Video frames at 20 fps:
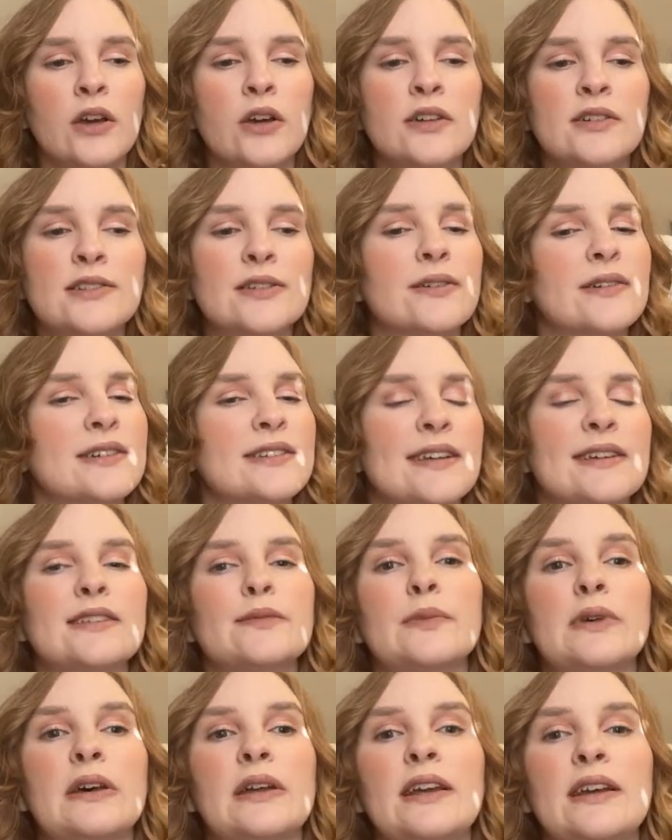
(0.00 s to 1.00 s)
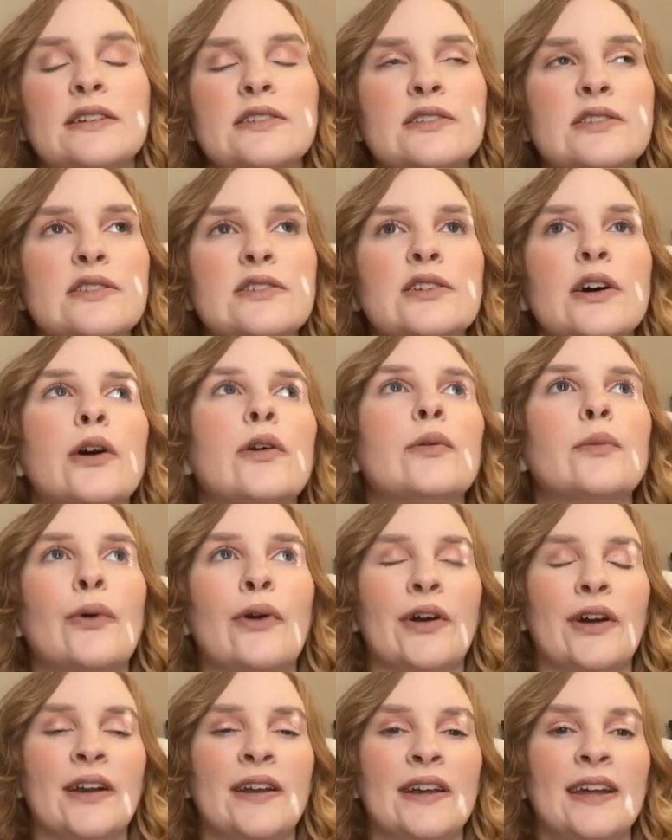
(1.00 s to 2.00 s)
So accessibility is so
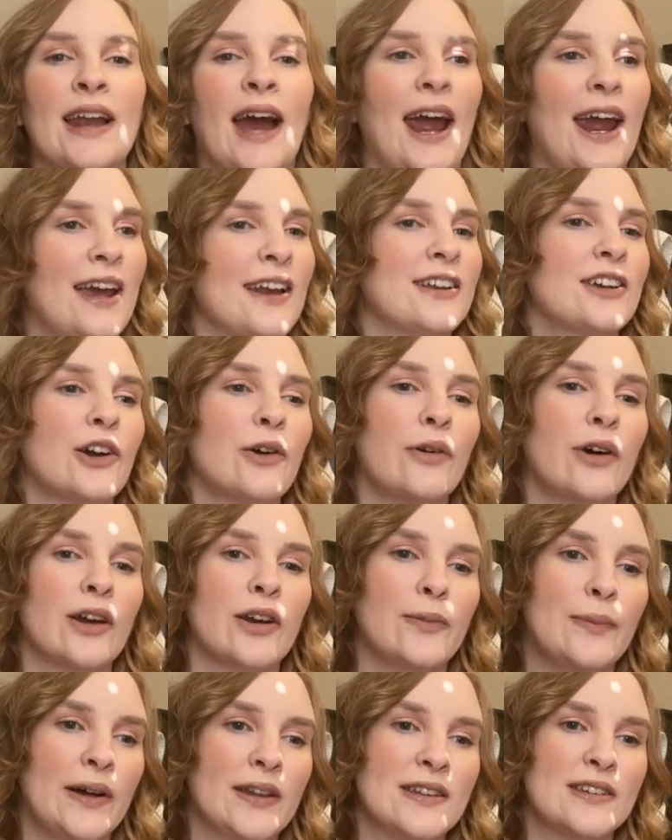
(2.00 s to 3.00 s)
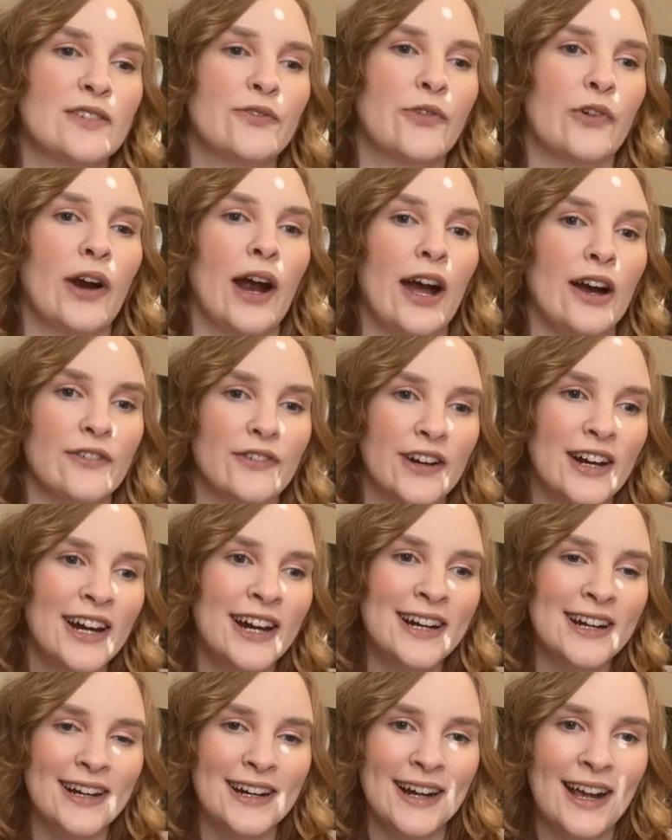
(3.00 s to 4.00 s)
important, and I can go on about this
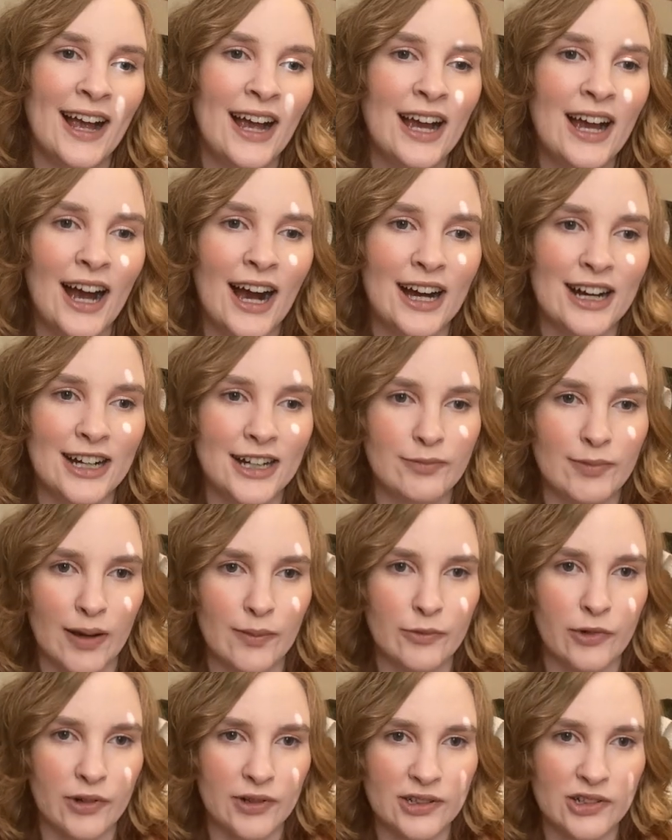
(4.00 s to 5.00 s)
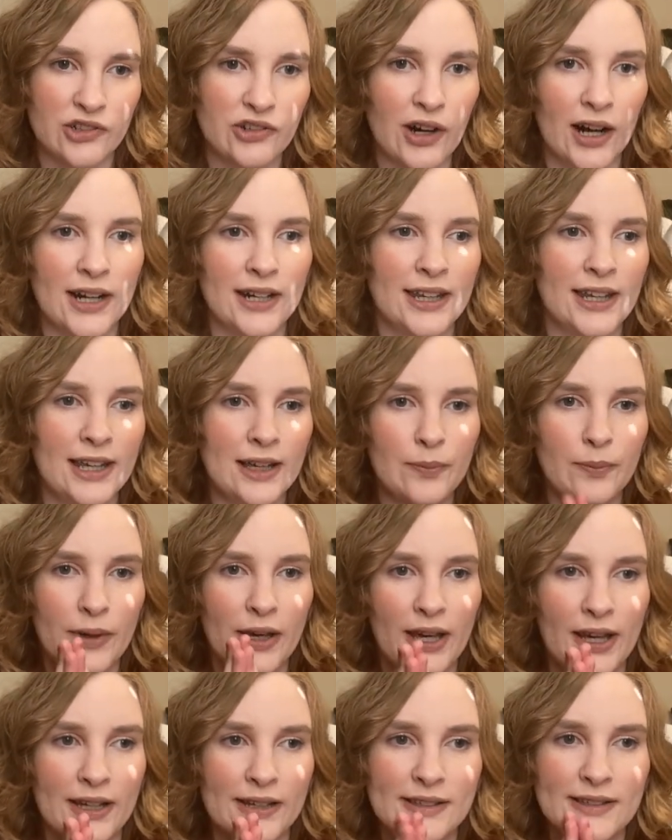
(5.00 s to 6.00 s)
forever. I'm going to try to keep
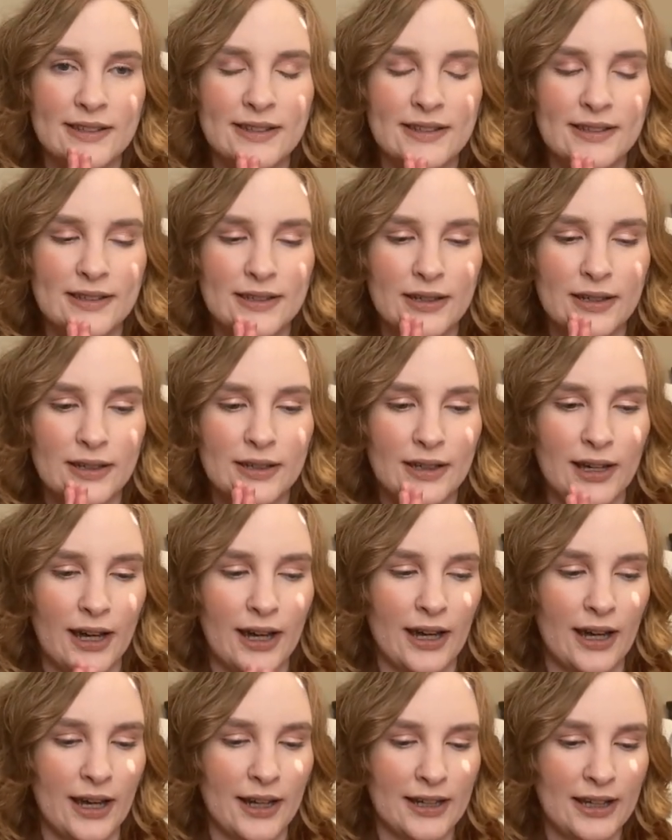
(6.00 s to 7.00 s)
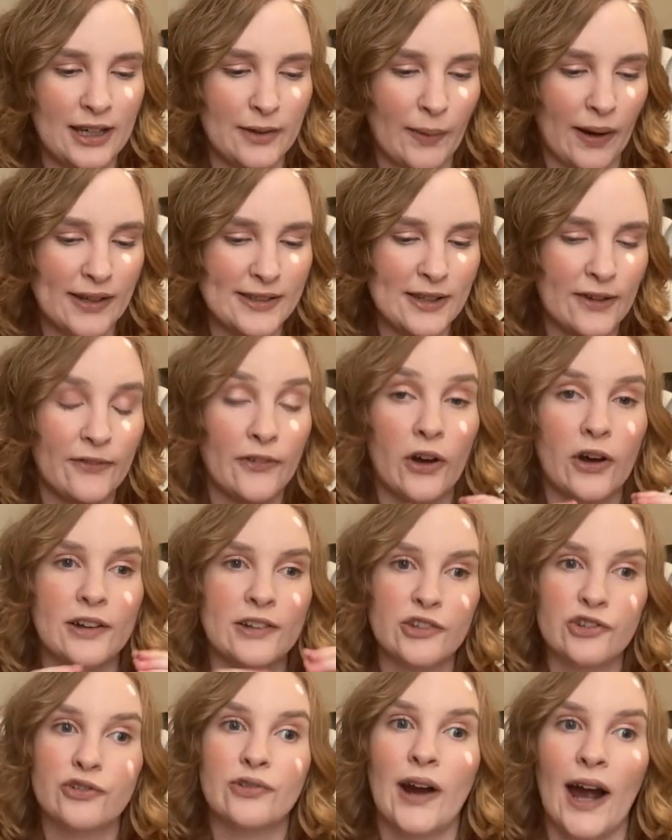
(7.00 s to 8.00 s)
myself on
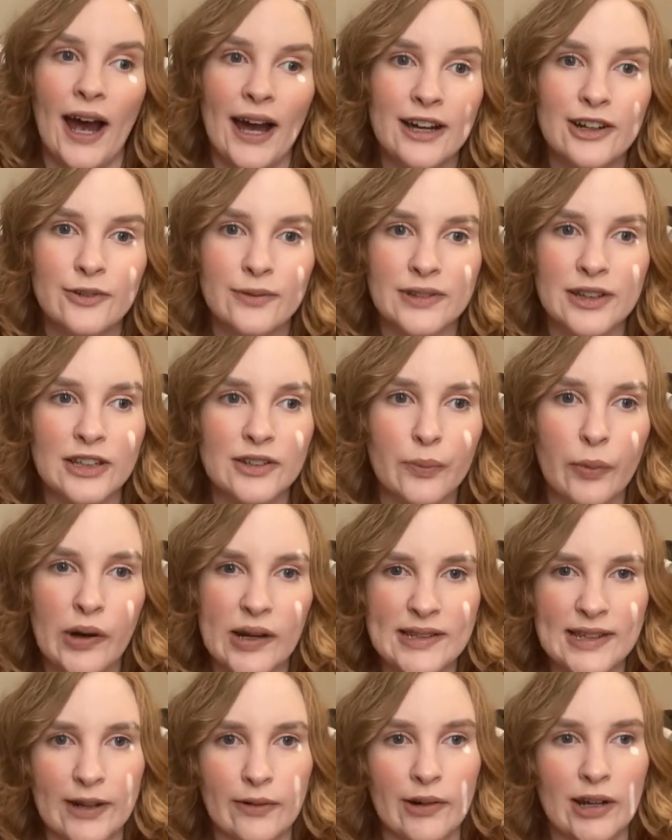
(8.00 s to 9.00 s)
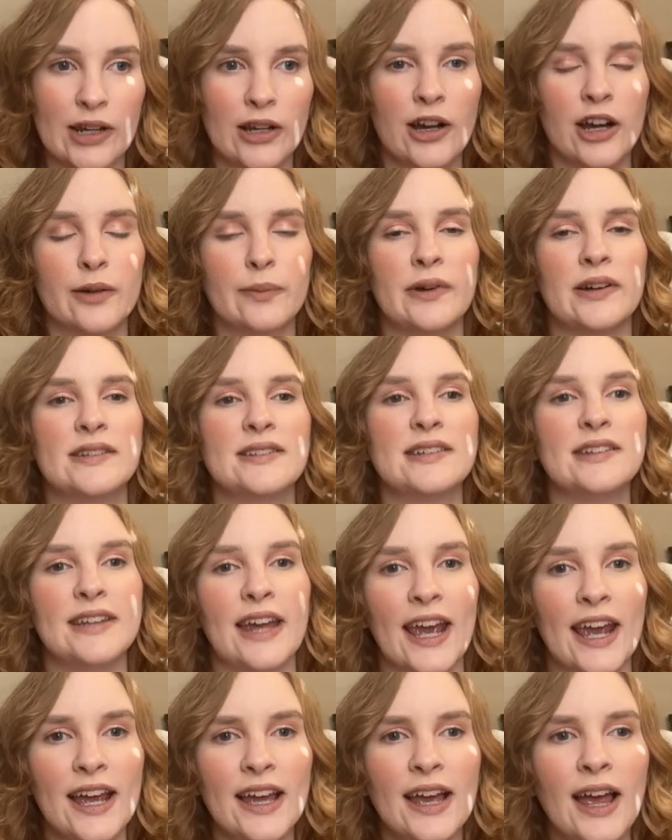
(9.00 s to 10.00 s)
track with the points I want to talk about
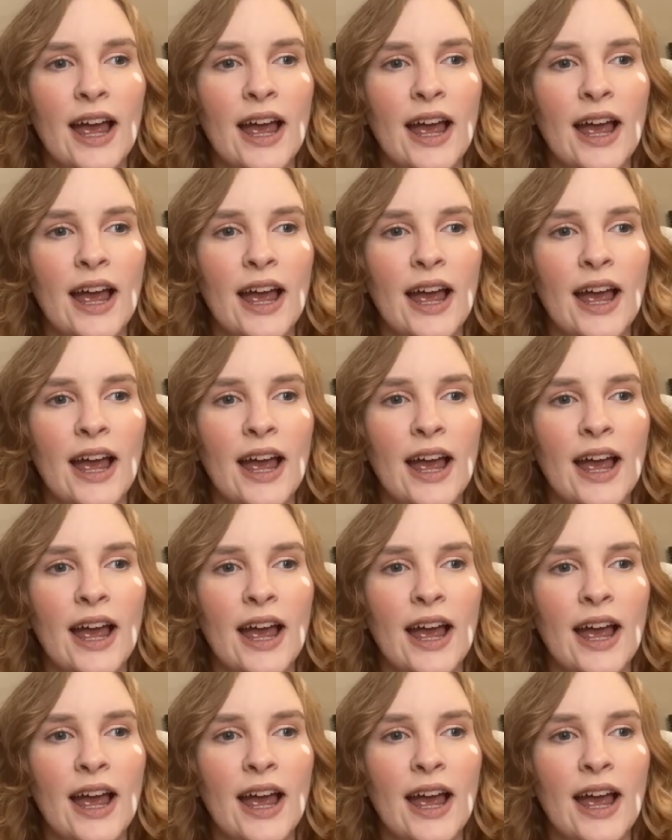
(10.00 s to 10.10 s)
today.